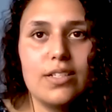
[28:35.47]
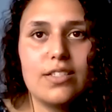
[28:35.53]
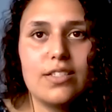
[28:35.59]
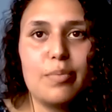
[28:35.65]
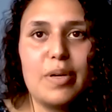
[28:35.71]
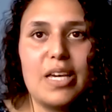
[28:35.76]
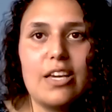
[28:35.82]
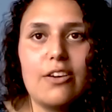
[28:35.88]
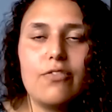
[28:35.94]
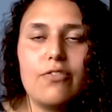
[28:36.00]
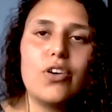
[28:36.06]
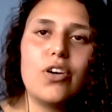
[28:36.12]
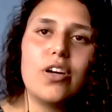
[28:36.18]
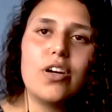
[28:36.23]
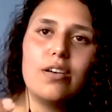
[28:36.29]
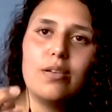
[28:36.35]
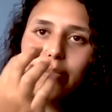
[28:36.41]
to pay
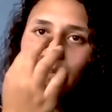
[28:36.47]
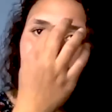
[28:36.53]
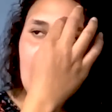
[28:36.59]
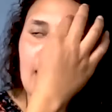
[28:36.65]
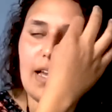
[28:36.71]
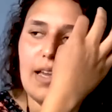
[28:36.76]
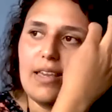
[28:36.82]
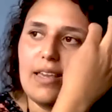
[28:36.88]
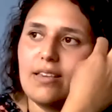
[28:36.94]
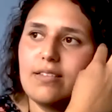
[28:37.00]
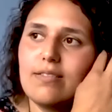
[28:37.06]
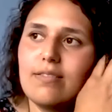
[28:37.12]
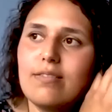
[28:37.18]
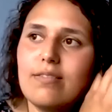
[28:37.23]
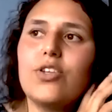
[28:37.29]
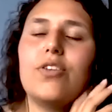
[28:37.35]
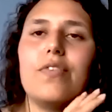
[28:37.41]
for my
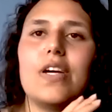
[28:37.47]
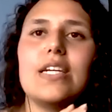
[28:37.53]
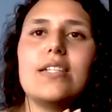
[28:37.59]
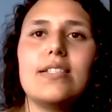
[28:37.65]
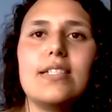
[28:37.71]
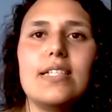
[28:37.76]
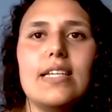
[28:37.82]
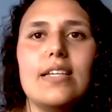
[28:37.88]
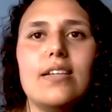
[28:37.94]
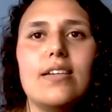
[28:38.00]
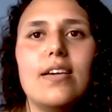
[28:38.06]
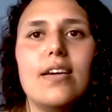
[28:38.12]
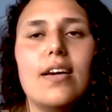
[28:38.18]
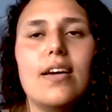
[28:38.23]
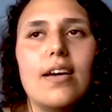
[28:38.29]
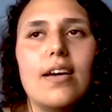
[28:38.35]
university.